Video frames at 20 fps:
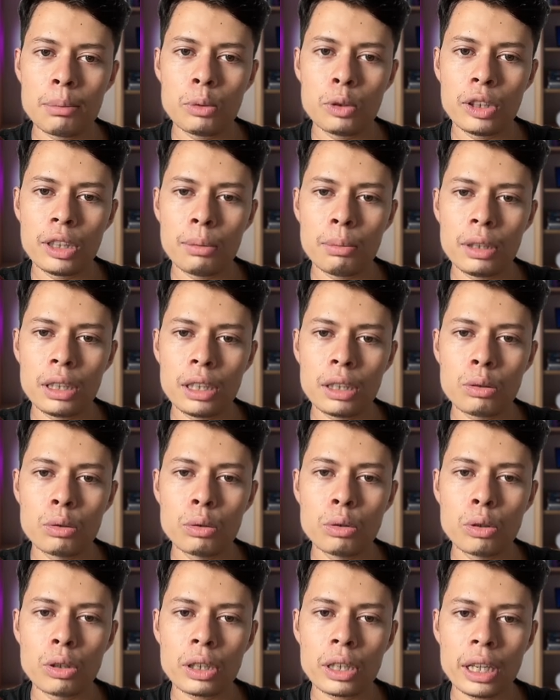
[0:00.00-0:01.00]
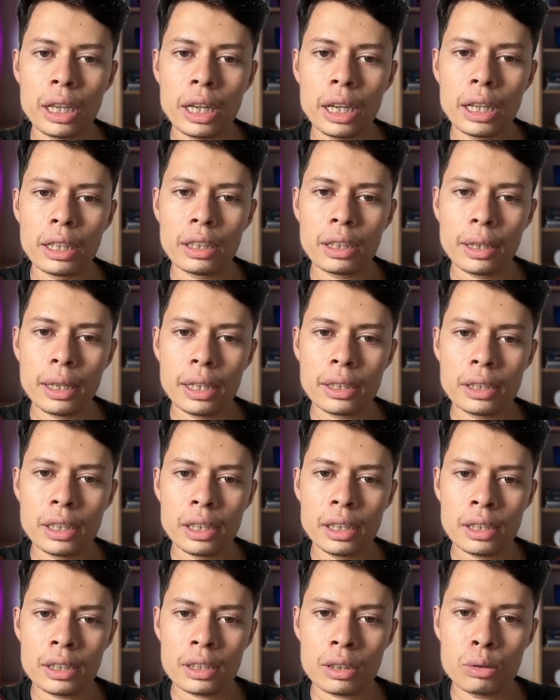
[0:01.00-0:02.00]
will be Google tag
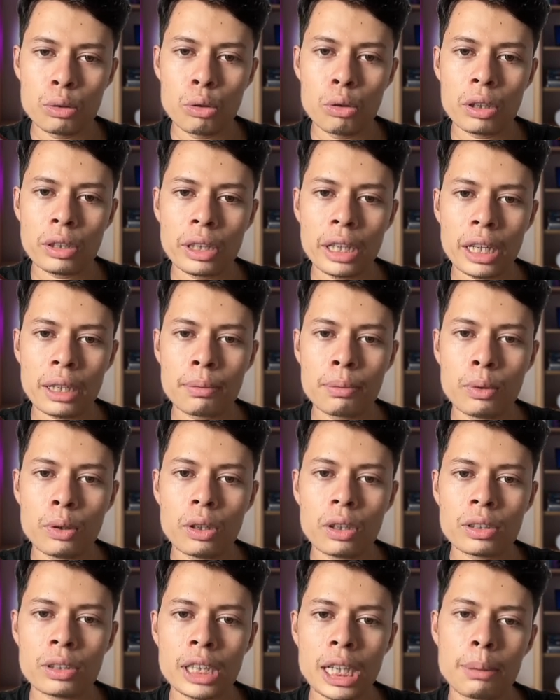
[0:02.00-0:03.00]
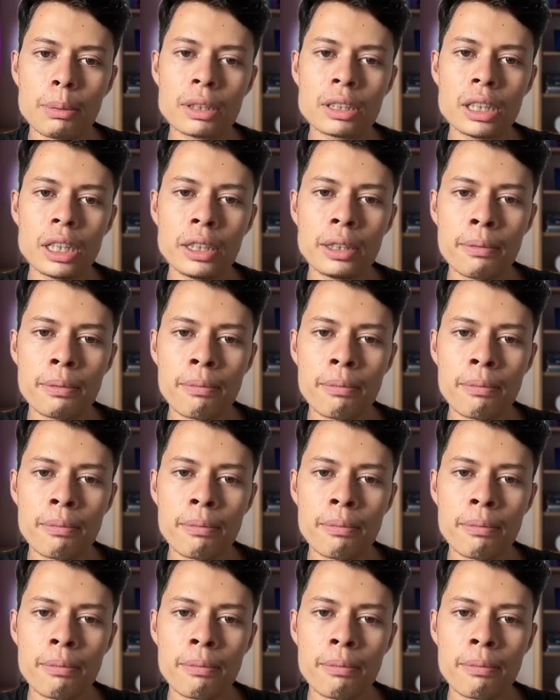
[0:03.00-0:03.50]
ss, Google tag for server side.